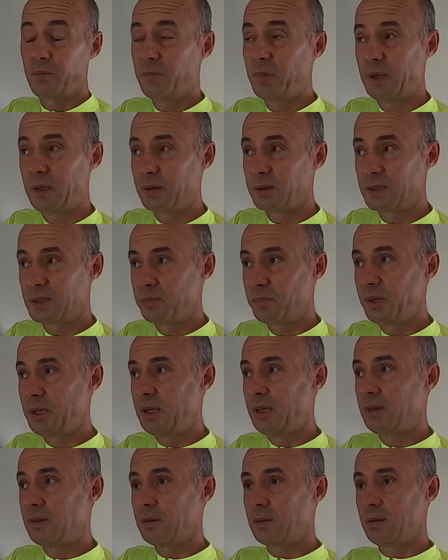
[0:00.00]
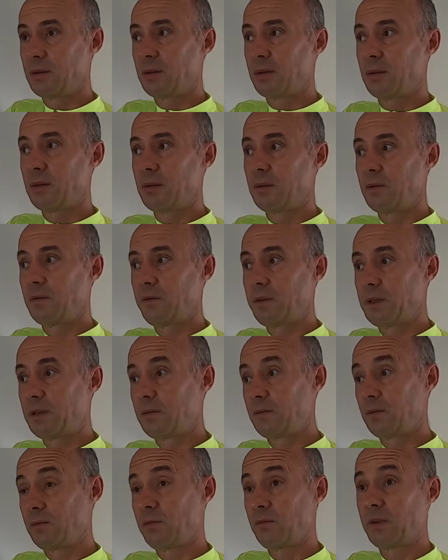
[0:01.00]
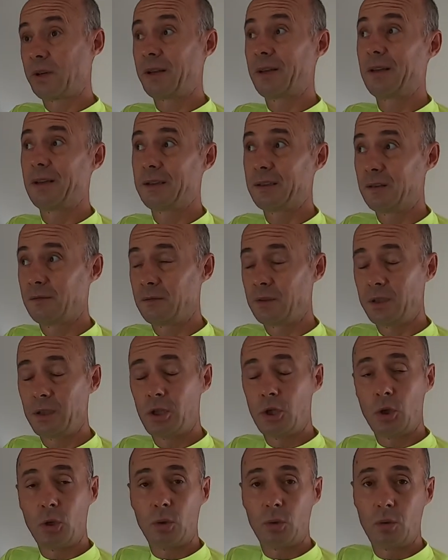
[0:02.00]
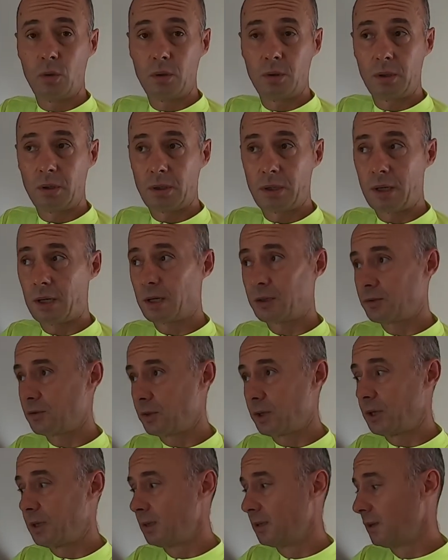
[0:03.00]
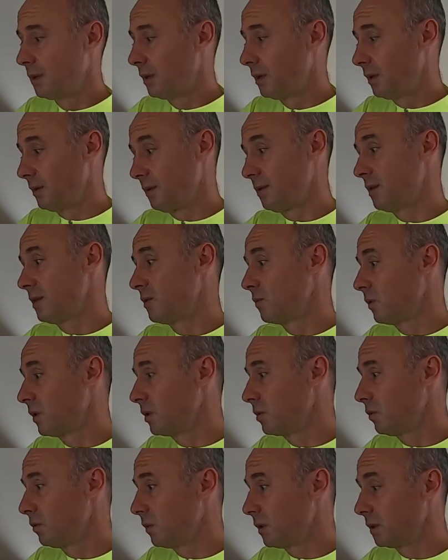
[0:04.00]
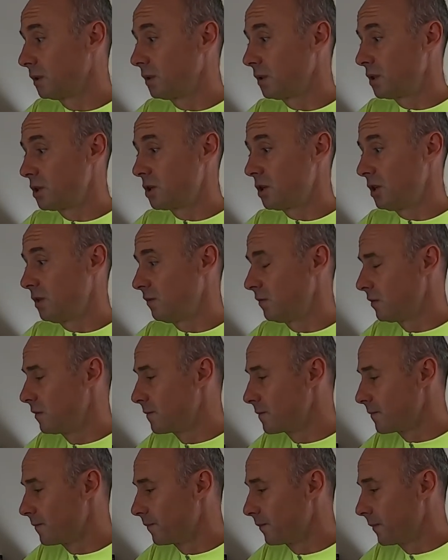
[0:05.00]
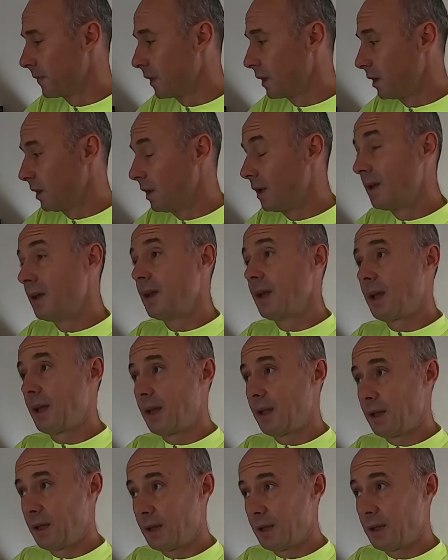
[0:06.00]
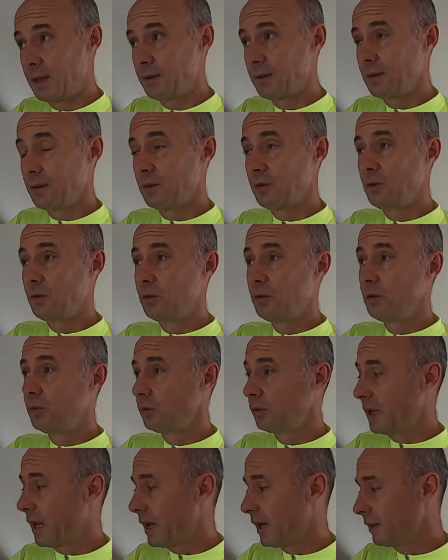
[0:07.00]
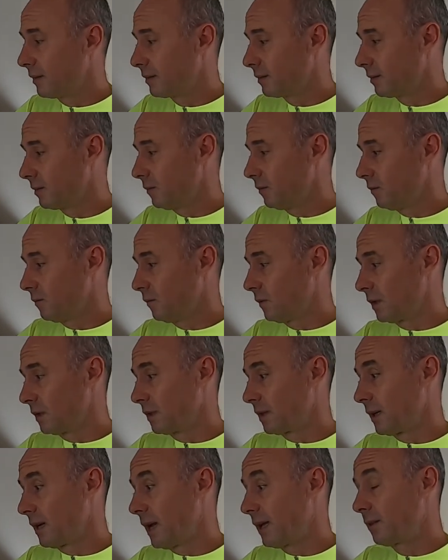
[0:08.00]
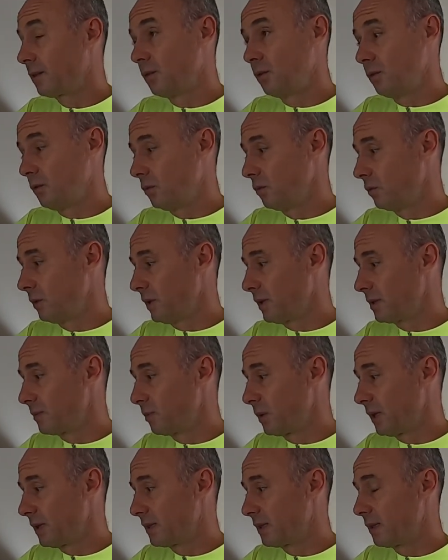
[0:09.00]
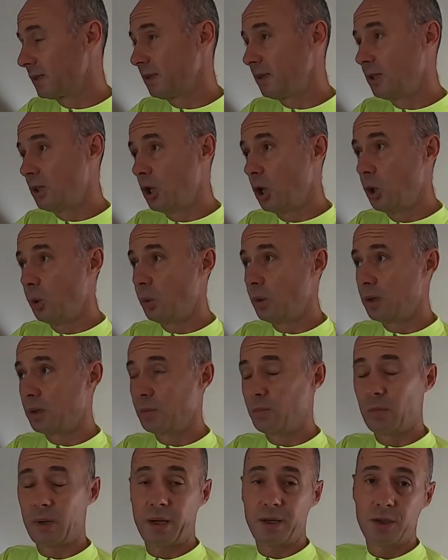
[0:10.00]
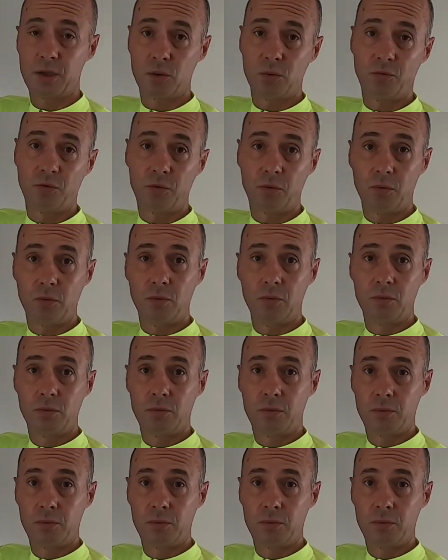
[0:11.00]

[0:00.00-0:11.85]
bigger speed with relatively low heart rate. This is what you want to achieve. And to do that, what I had to do is basically lower my zone 2